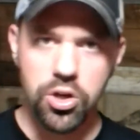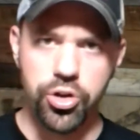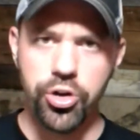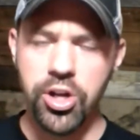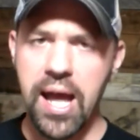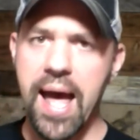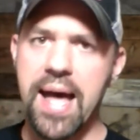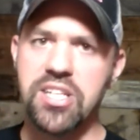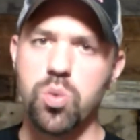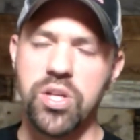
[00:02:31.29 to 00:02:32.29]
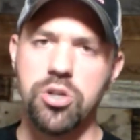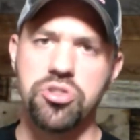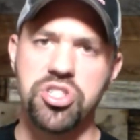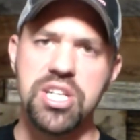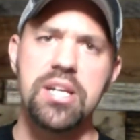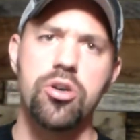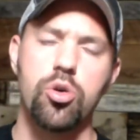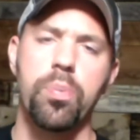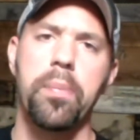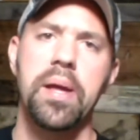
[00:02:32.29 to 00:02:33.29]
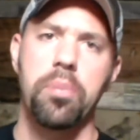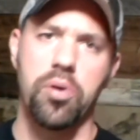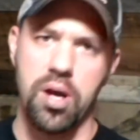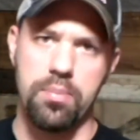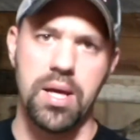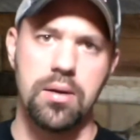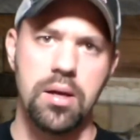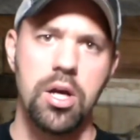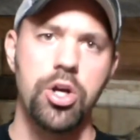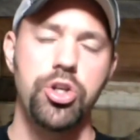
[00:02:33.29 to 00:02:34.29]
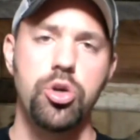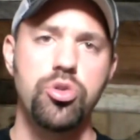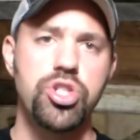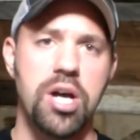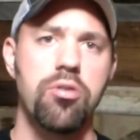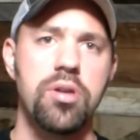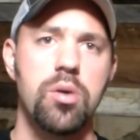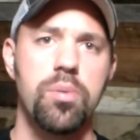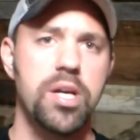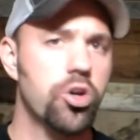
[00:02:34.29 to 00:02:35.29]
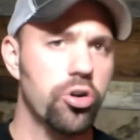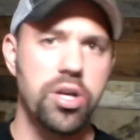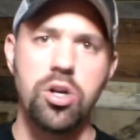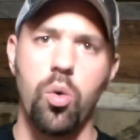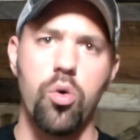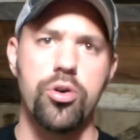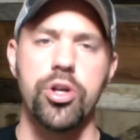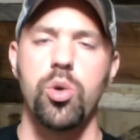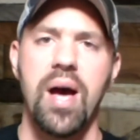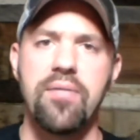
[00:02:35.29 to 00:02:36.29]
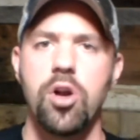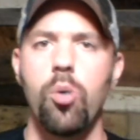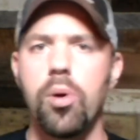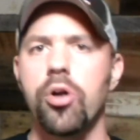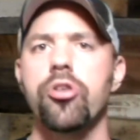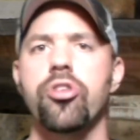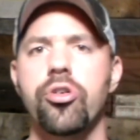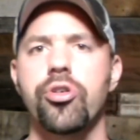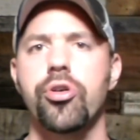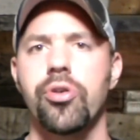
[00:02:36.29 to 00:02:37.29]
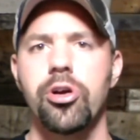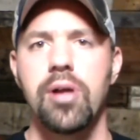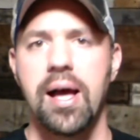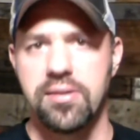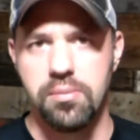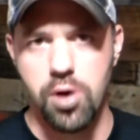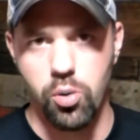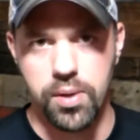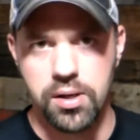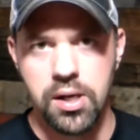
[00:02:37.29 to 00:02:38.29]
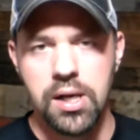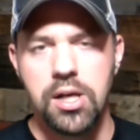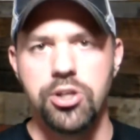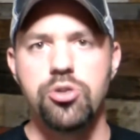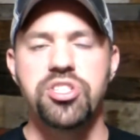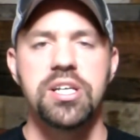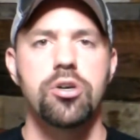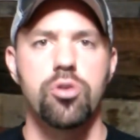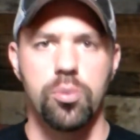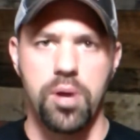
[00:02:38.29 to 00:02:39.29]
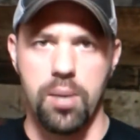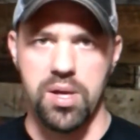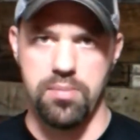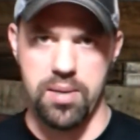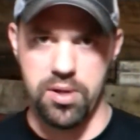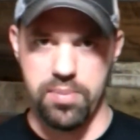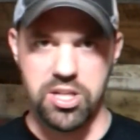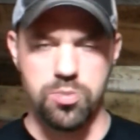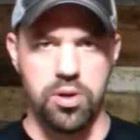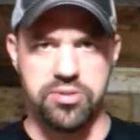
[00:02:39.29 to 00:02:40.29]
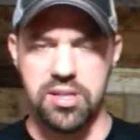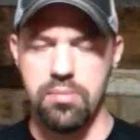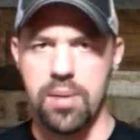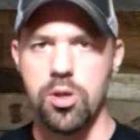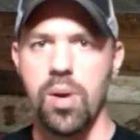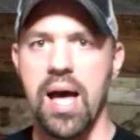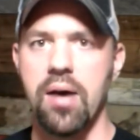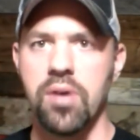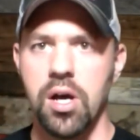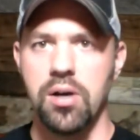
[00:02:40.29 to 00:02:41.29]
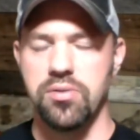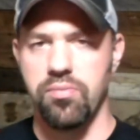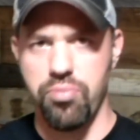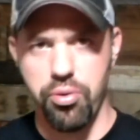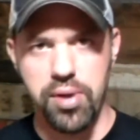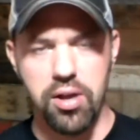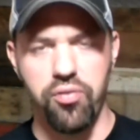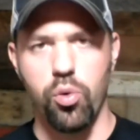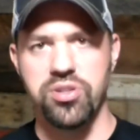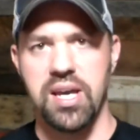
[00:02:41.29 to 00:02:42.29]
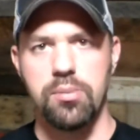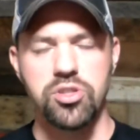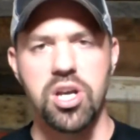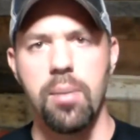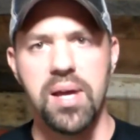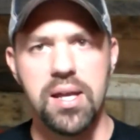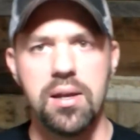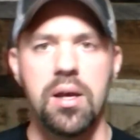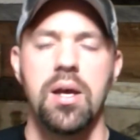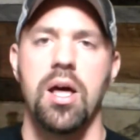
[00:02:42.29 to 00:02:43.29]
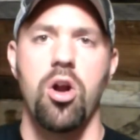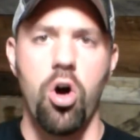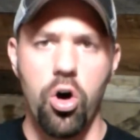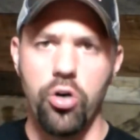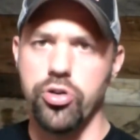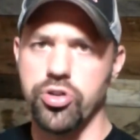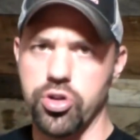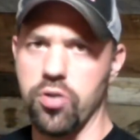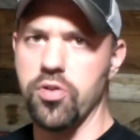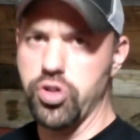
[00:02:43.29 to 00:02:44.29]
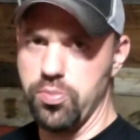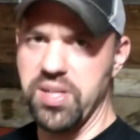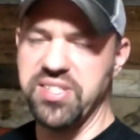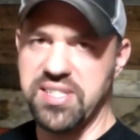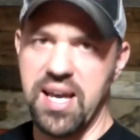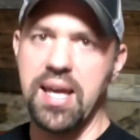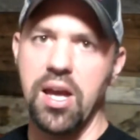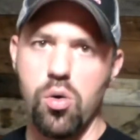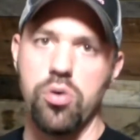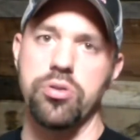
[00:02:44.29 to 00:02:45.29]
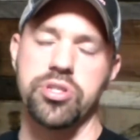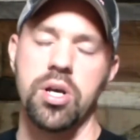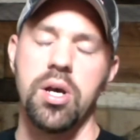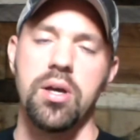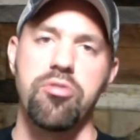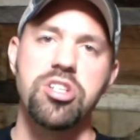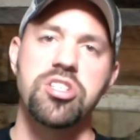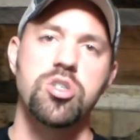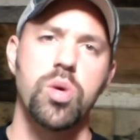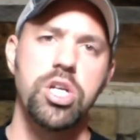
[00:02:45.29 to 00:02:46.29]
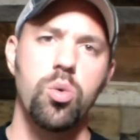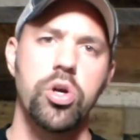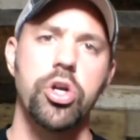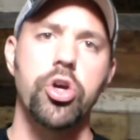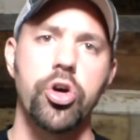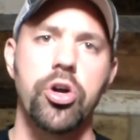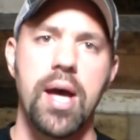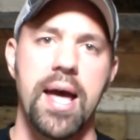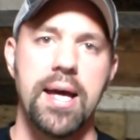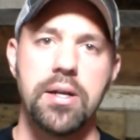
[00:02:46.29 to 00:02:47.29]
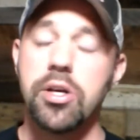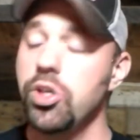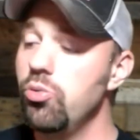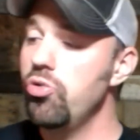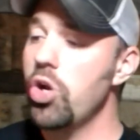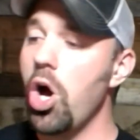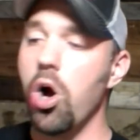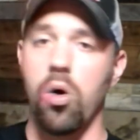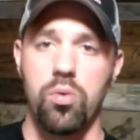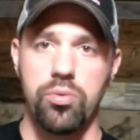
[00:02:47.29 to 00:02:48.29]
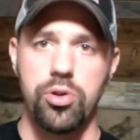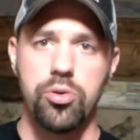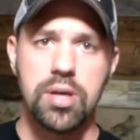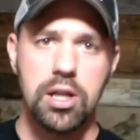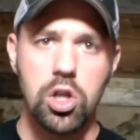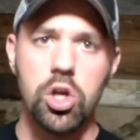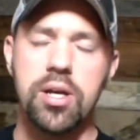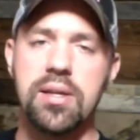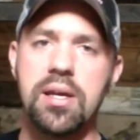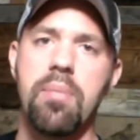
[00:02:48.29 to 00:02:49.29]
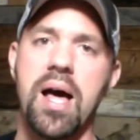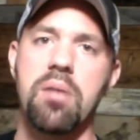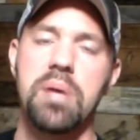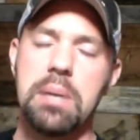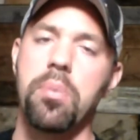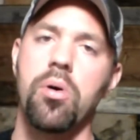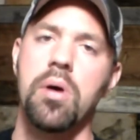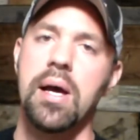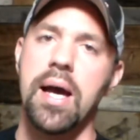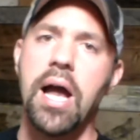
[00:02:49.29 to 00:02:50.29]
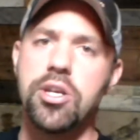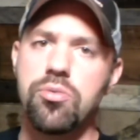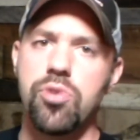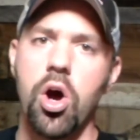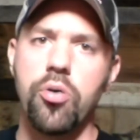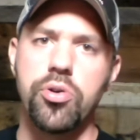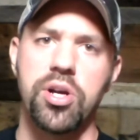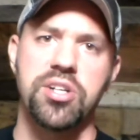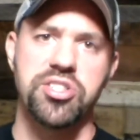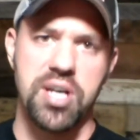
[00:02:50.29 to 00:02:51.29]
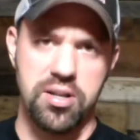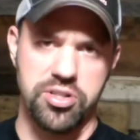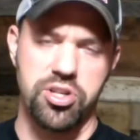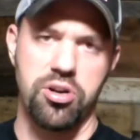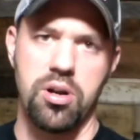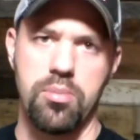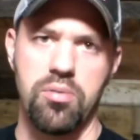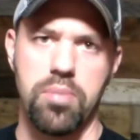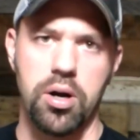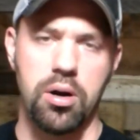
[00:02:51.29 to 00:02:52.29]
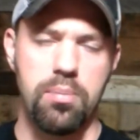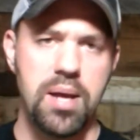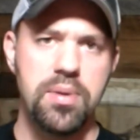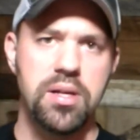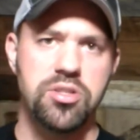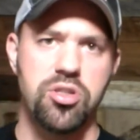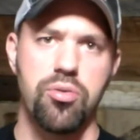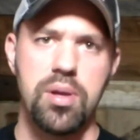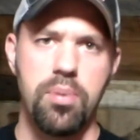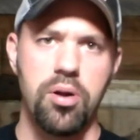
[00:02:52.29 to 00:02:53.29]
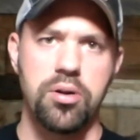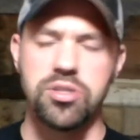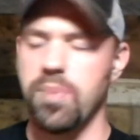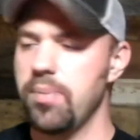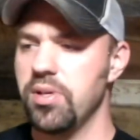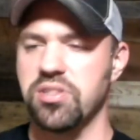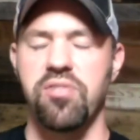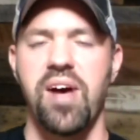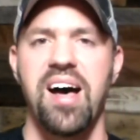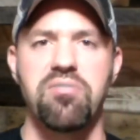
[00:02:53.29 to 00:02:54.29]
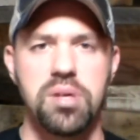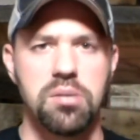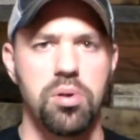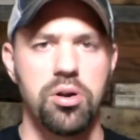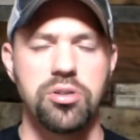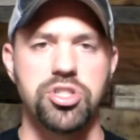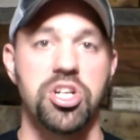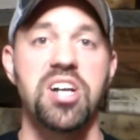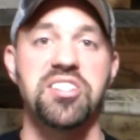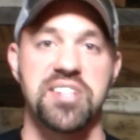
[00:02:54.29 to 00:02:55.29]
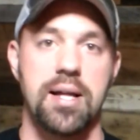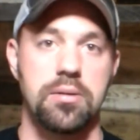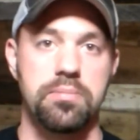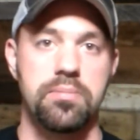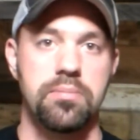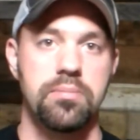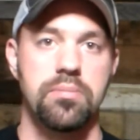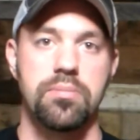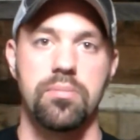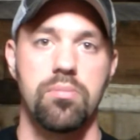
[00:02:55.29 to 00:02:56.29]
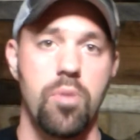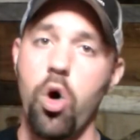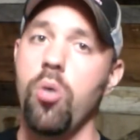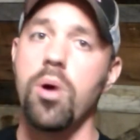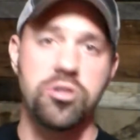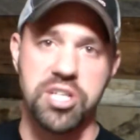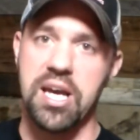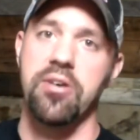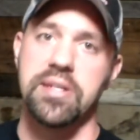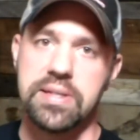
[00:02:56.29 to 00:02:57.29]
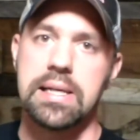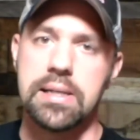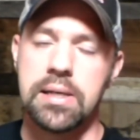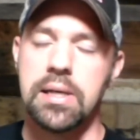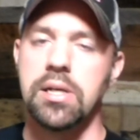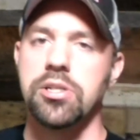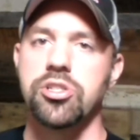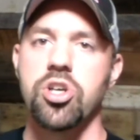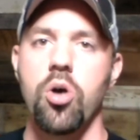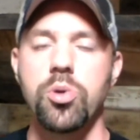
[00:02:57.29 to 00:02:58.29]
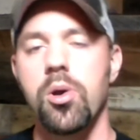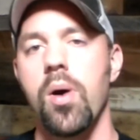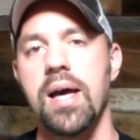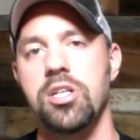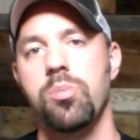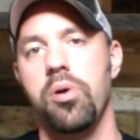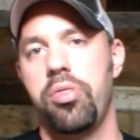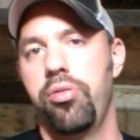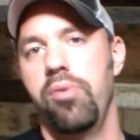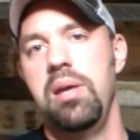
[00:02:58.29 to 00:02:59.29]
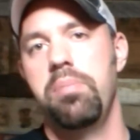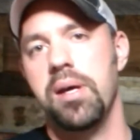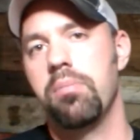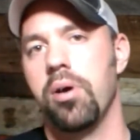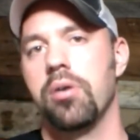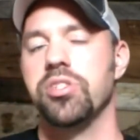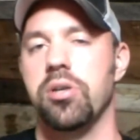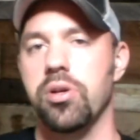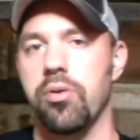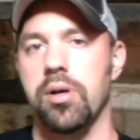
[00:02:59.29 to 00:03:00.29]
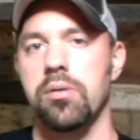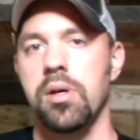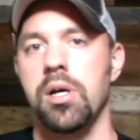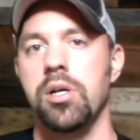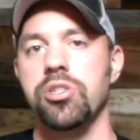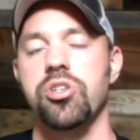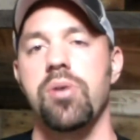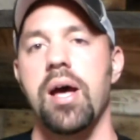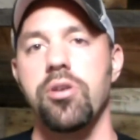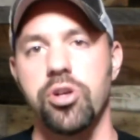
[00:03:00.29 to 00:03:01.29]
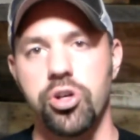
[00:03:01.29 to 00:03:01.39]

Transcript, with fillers: Cooking ahead is when you see a group of people come in. You generally would be cooking to order. You have no burgers on your grill at the moment. You see a group come in, maybe a baseball team. Maybe you have three or four tables come in and all your servers are busy taking orders. This is when you would cook ahead. You know, you can look at the amount of people and you know you're going to sell a certain number of burgers. Maybe it's three burgers, maybe it's five big burgers. You're going to sell them. Almost guaranteed. So you go ahead and you put three big burgers on the grill. So now you're